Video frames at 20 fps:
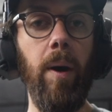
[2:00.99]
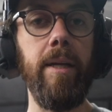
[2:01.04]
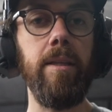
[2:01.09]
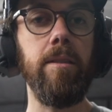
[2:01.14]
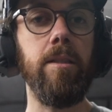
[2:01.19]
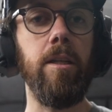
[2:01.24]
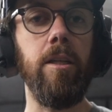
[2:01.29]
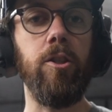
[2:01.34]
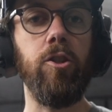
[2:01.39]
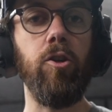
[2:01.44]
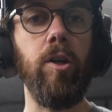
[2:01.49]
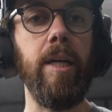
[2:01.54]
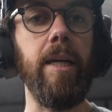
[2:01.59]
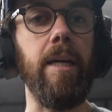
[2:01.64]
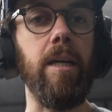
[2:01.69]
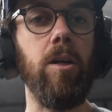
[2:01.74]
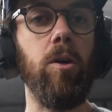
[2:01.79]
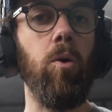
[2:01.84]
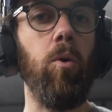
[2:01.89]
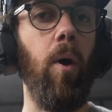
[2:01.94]
end to treat
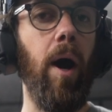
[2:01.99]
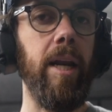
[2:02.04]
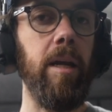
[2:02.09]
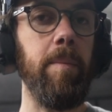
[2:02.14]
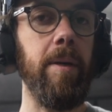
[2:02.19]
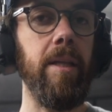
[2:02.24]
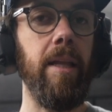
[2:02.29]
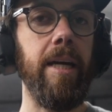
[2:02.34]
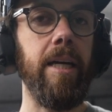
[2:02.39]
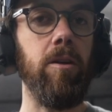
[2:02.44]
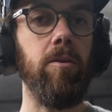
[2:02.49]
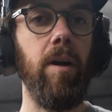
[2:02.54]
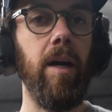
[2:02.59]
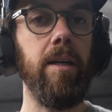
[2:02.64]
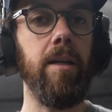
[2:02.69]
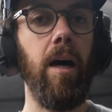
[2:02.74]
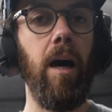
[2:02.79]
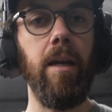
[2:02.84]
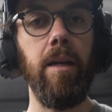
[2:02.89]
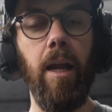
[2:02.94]
it quite a bit like a
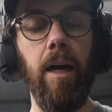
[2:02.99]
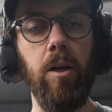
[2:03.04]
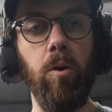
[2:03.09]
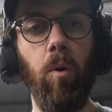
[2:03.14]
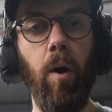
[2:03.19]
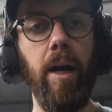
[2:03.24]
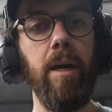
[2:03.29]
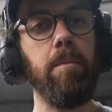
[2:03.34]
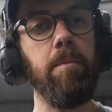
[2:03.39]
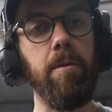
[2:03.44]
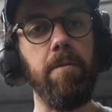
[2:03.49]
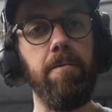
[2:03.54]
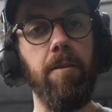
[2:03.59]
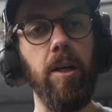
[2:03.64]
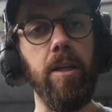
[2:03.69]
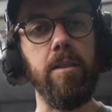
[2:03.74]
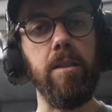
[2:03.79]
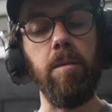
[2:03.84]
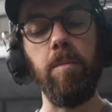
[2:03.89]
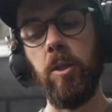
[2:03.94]
red dot, not quite, but
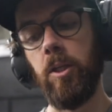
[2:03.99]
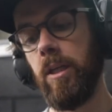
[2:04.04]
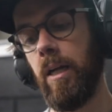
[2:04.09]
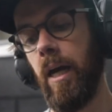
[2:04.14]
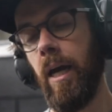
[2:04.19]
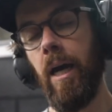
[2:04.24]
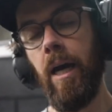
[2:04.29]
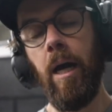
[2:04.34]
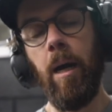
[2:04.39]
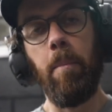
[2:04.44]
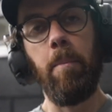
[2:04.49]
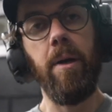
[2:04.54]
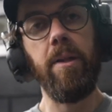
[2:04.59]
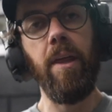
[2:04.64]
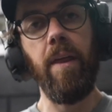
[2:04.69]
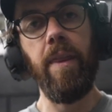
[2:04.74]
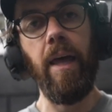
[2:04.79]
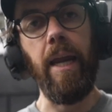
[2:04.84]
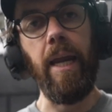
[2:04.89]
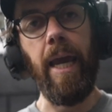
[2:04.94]
very similar. But
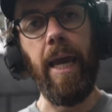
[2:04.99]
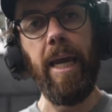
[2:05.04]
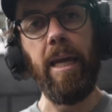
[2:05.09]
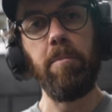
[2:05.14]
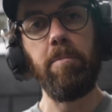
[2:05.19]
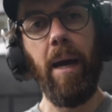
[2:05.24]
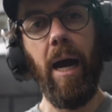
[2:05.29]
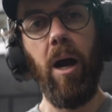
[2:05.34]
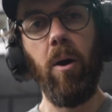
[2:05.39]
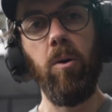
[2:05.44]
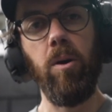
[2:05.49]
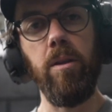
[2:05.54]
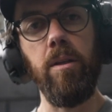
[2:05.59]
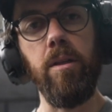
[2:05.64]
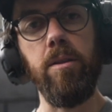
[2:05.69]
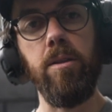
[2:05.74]
then that 8 power on the